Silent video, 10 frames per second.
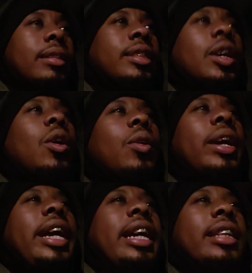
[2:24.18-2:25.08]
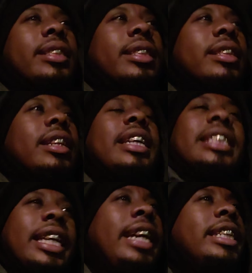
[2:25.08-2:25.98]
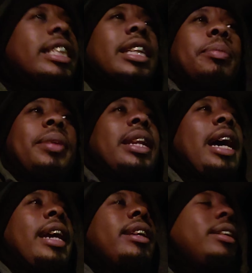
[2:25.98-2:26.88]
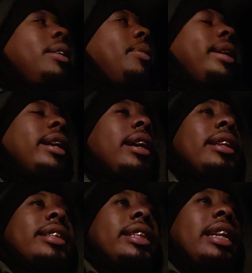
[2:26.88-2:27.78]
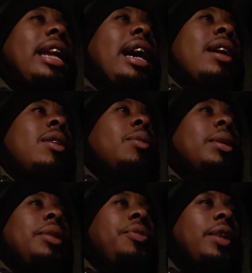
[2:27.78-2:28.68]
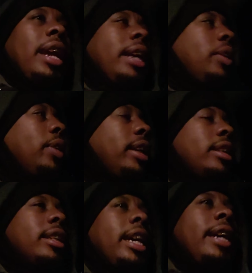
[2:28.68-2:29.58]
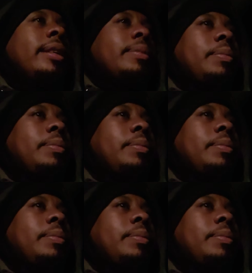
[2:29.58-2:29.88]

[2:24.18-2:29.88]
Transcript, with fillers: so it's it's easy to be like, you know what, honestly, like I don't really feel like doing it today.